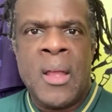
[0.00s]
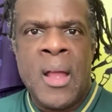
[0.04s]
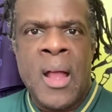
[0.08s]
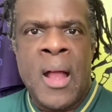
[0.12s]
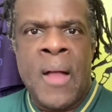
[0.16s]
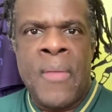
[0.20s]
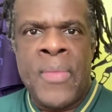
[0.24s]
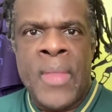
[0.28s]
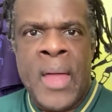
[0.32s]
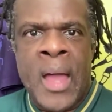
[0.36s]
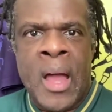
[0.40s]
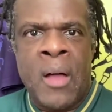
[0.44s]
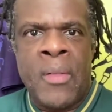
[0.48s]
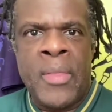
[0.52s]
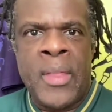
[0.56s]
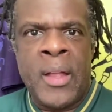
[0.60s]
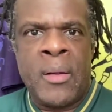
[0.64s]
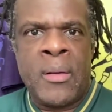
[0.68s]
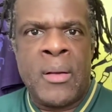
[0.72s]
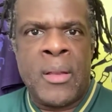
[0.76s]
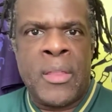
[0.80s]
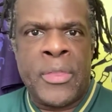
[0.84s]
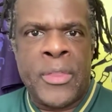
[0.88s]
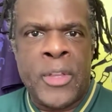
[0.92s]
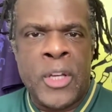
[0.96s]
And now they're
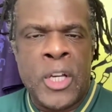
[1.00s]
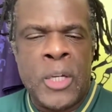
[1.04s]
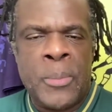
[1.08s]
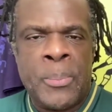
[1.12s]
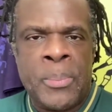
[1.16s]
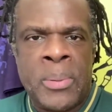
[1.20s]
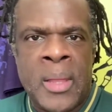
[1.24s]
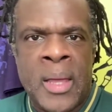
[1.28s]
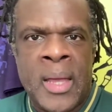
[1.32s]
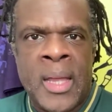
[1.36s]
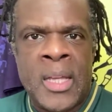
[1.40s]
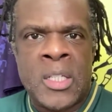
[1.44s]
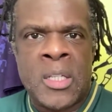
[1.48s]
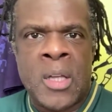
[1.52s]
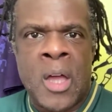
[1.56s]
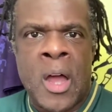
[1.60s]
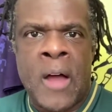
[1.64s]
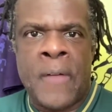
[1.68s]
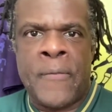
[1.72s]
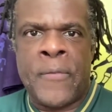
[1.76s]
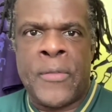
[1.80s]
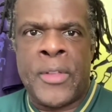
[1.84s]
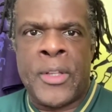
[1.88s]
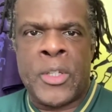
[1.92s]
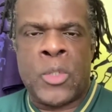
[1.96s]
in third place
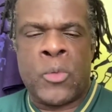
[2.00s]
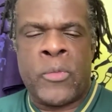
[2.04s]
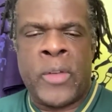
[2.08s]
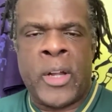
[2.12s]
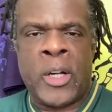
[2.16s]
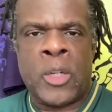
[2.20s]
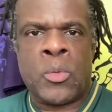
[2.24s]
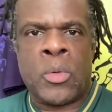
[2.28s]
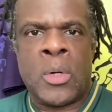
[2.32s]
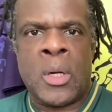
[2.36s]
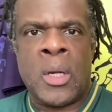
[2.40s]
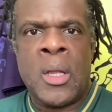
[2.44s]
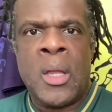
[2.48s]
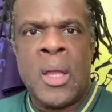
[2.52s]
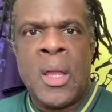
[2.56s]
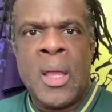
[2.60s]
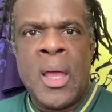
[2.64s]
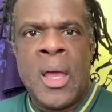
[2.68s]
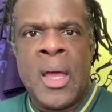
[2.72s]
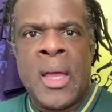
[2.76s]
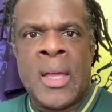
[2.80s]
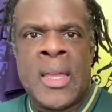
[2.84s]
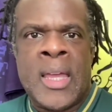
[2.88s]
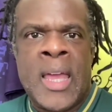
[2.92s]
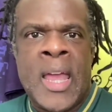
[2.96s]
after this victory,
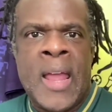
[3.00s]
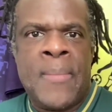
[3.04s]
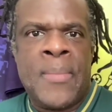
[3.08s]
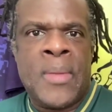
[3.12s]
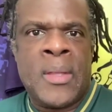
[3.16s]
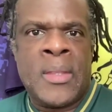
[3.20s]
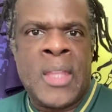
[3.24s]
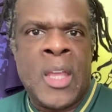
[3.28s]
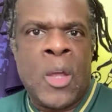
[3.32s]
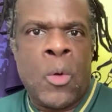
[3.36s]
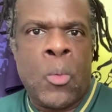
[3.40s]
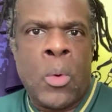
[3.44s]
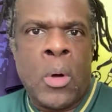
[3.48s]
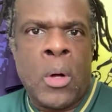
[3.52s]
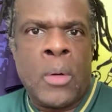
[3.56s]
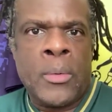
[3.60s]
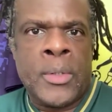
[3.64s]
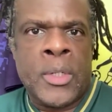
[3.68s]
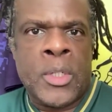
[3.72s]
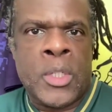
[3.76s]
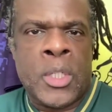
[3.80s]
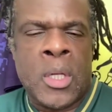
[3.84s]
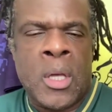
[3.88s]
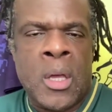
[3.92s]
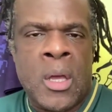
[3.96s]
a game that they well
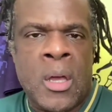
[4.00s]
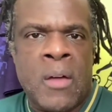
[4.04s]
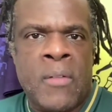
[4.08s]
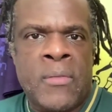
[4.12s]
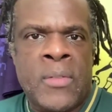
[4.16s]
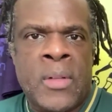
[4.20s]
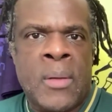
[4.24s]
deserved.